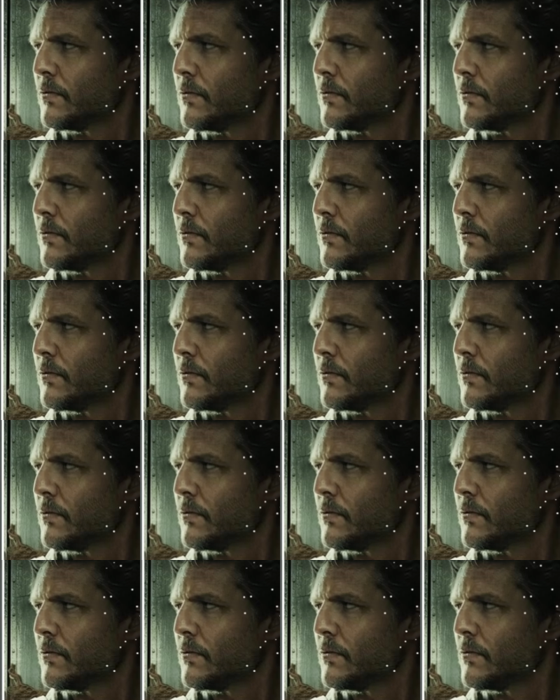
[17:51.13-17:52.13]

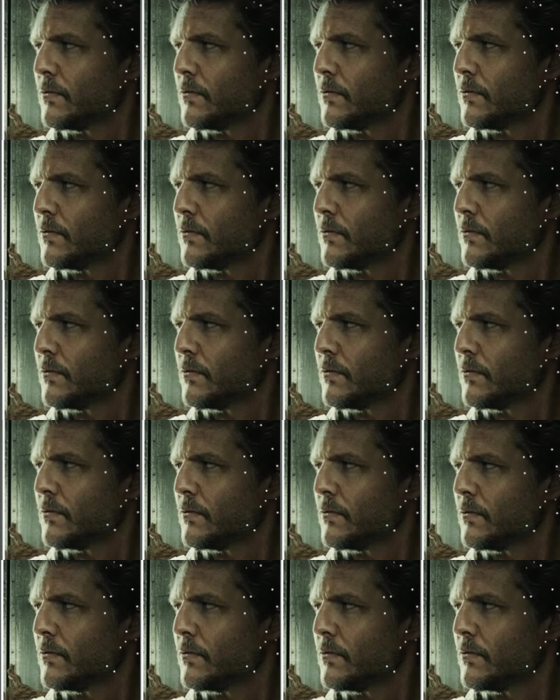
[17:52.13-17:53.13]

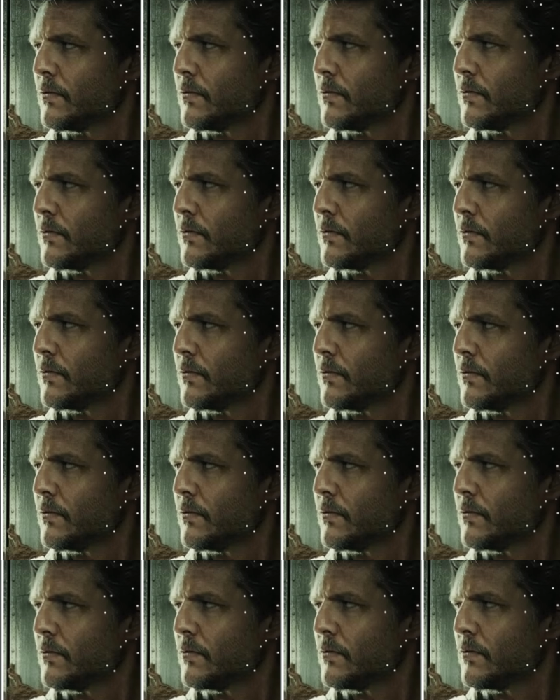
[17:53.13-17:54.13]

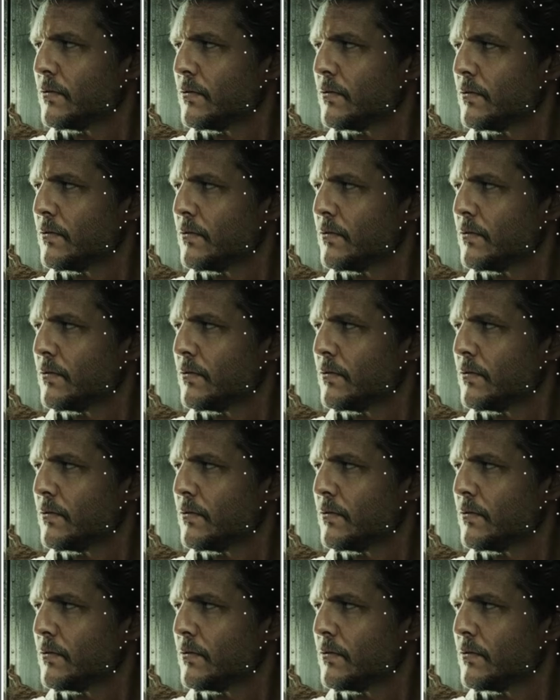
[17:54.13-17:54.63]
(silent)